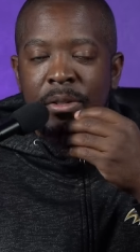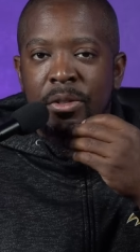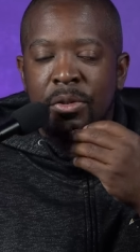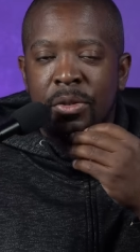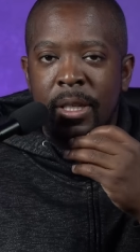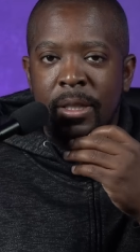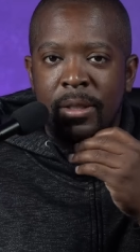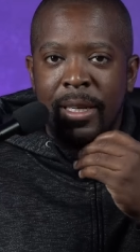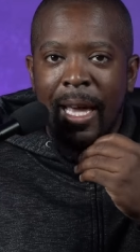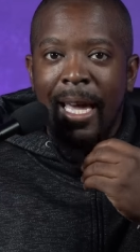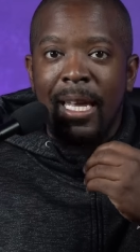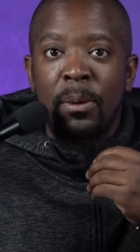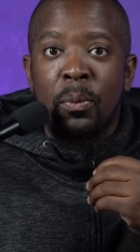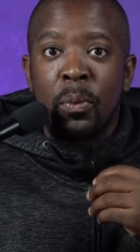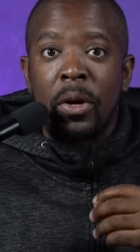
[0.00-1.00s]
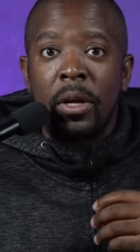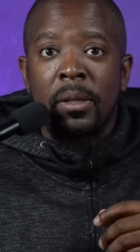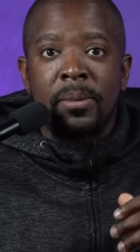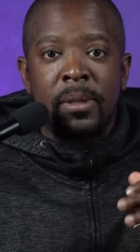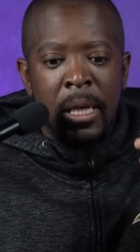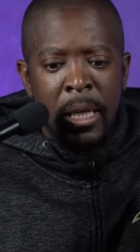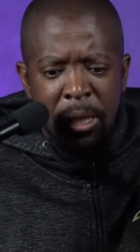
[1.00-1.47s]
is crazy. Caleb
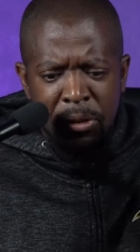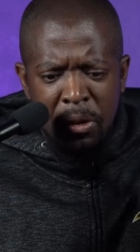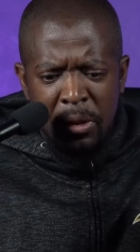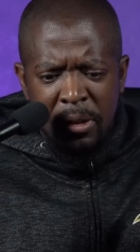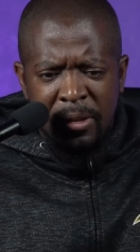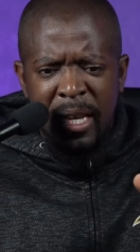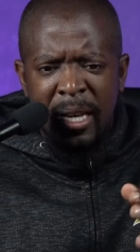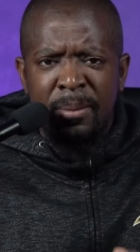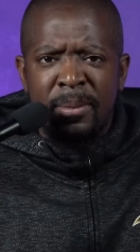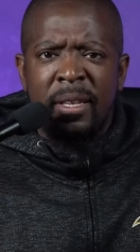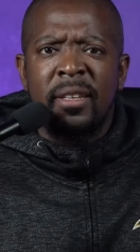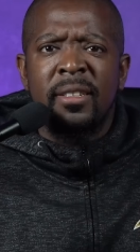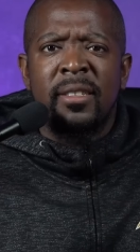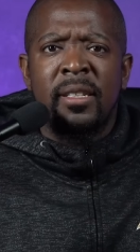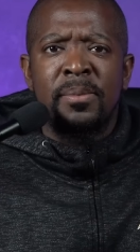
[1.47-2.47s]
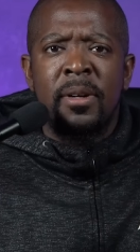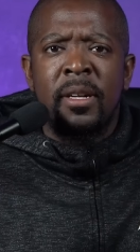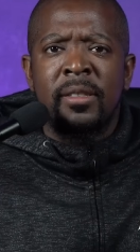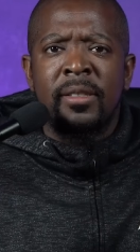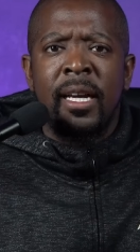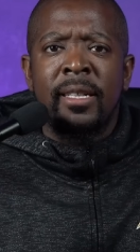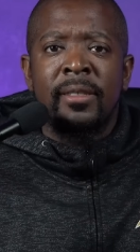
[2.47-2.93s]
Williams is on the same tier as
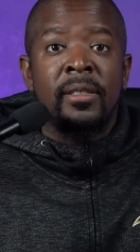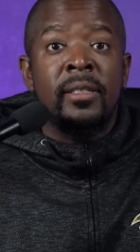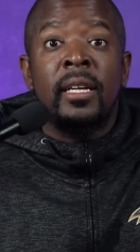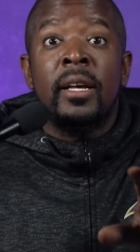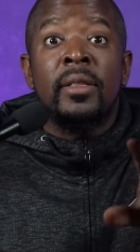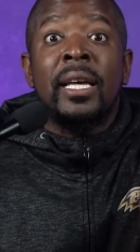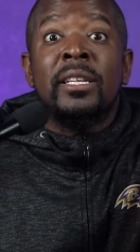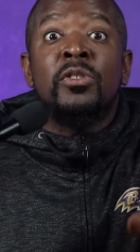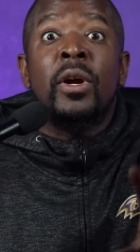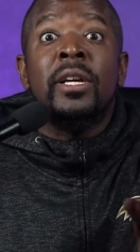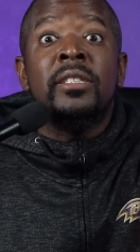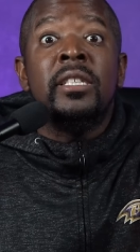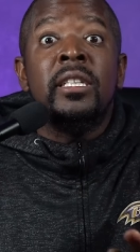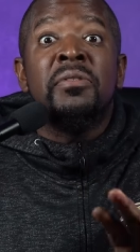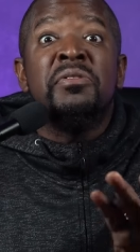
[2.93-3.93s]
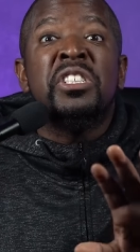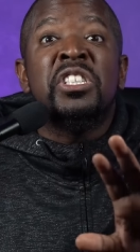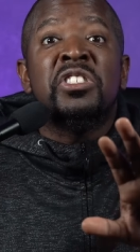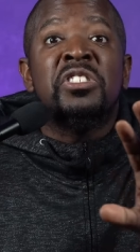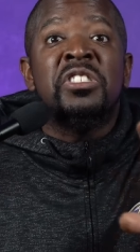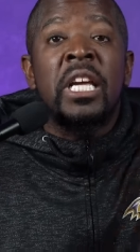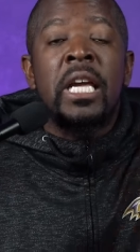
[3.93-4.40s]
Lamar Jackson. That's crazy enough
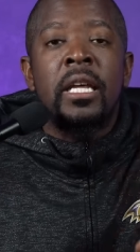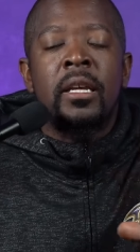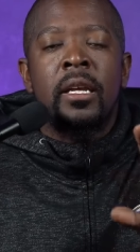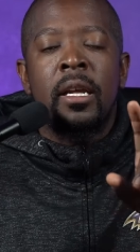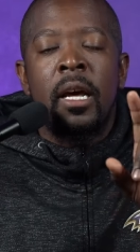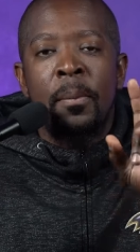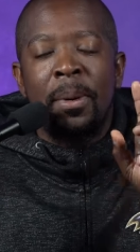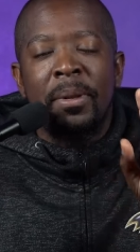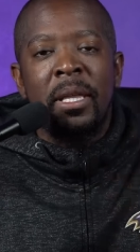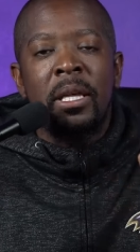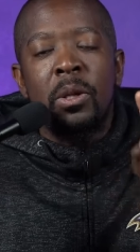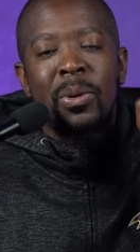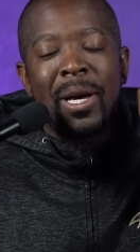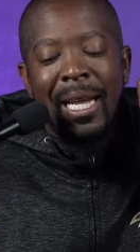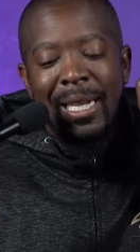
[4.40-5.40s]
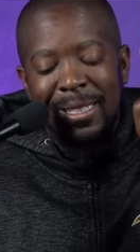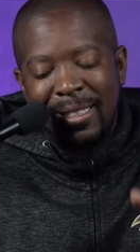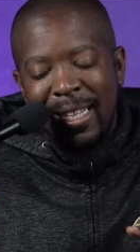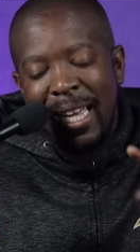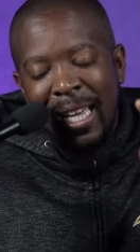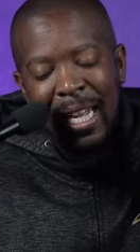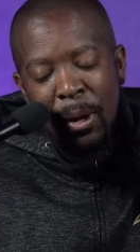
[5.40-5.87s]
just seeing it. But then you got to
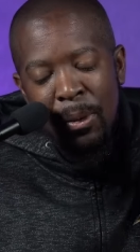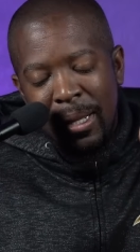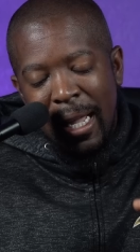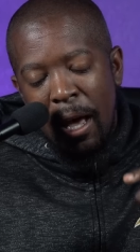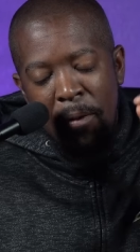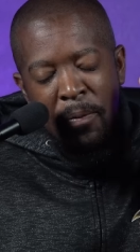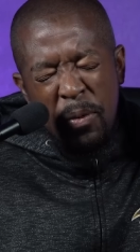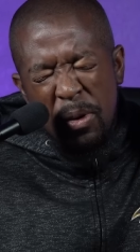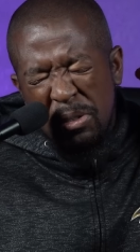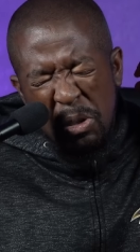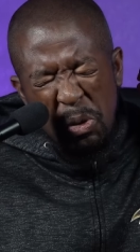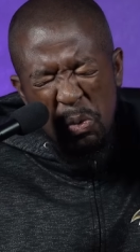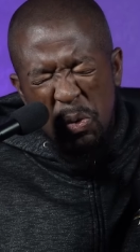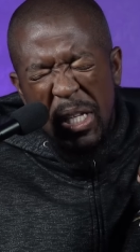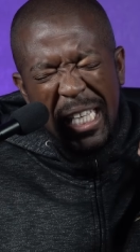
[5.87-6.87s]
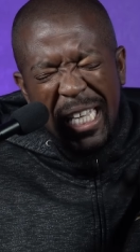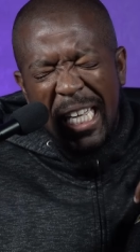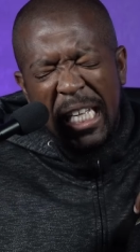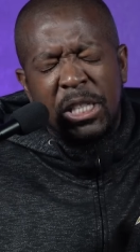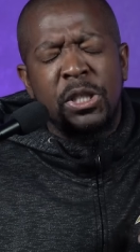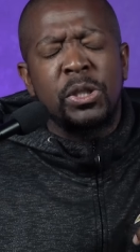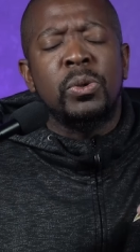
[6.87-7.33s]
say it out loud for it to really
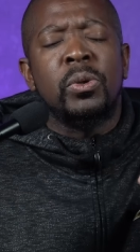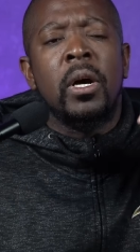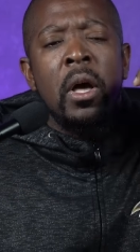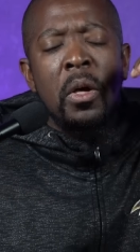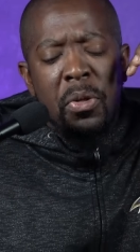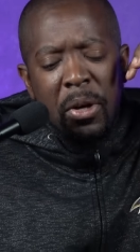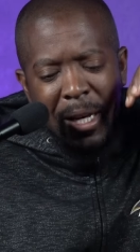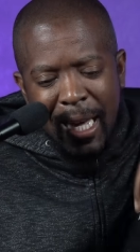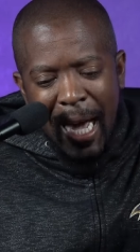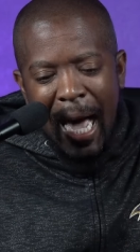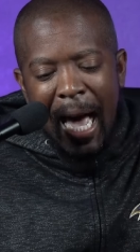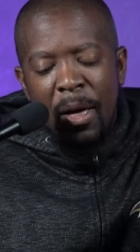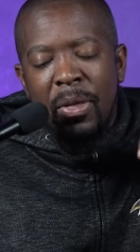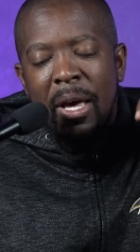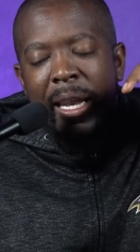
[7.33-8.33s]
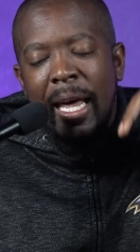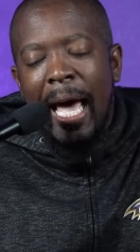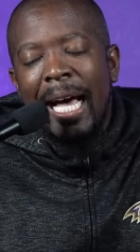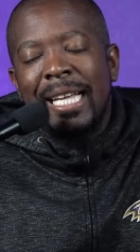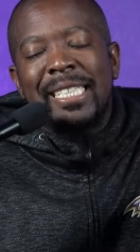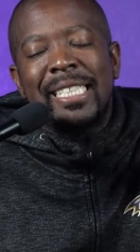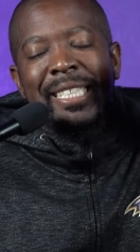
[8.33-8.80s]
hit you. The guy that
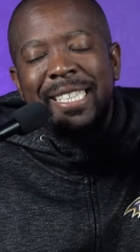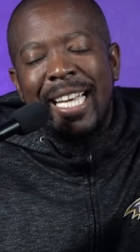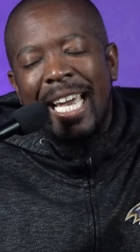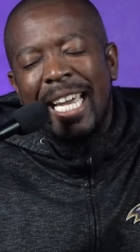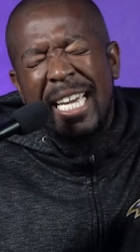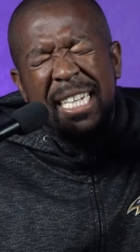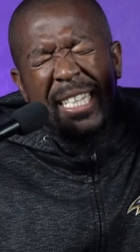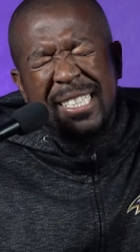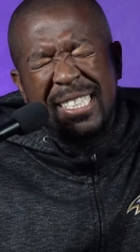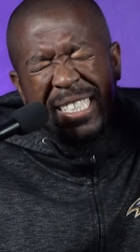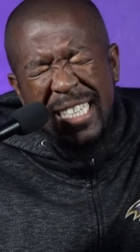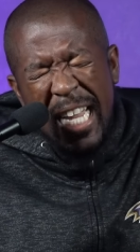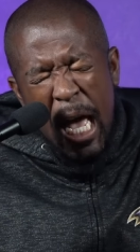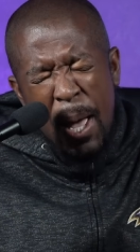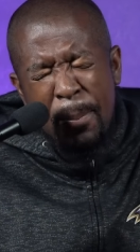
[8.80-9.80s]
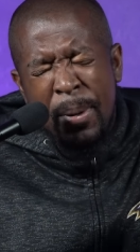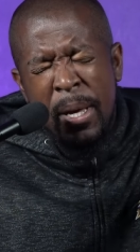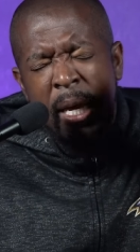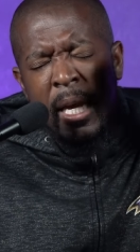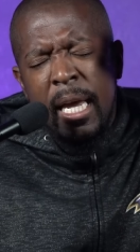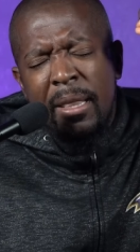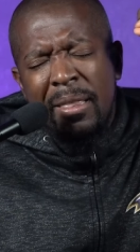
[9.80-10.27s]
hasn't taken a snap
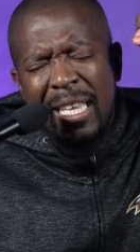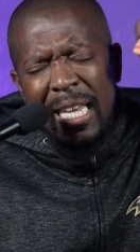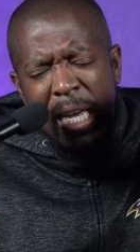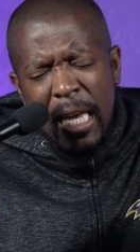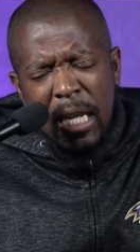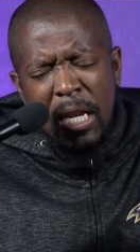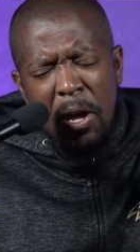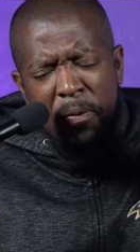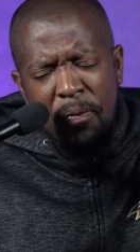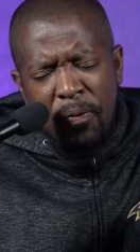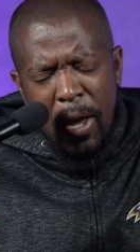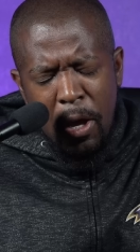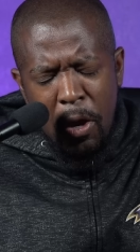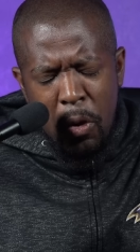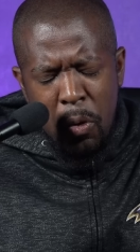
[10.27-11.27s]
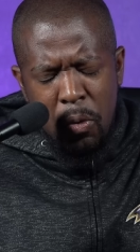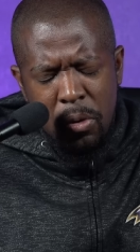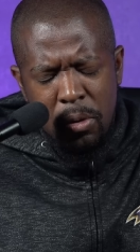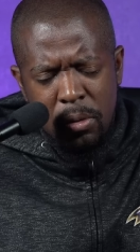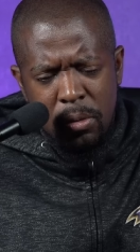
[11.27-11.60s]
in the NFL